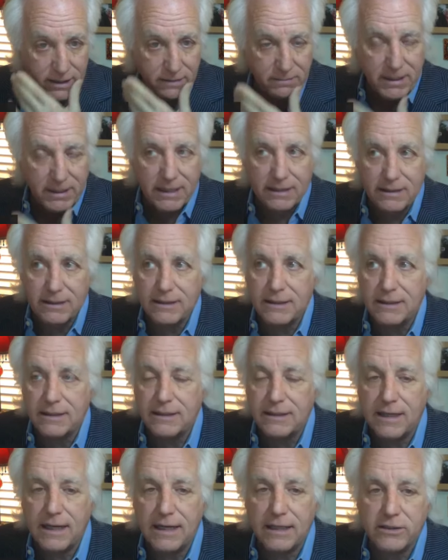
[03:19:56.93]
about a
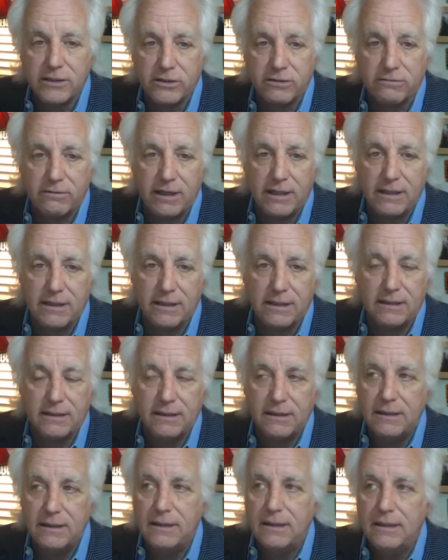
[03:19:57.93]
detached retina.
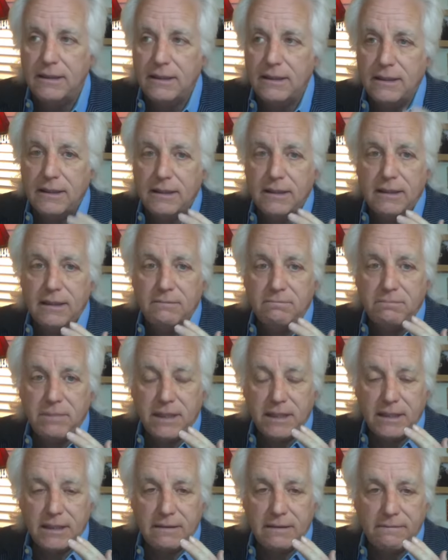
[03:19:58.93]

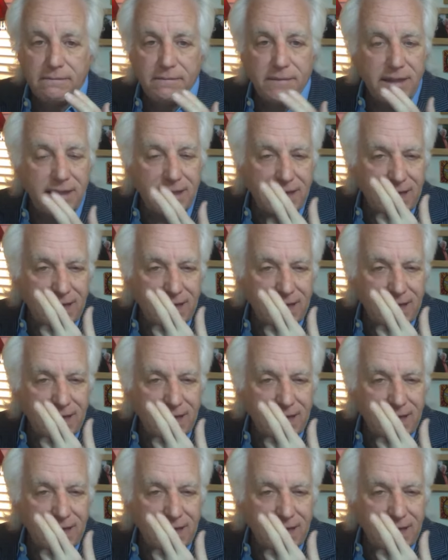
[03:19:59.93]
But it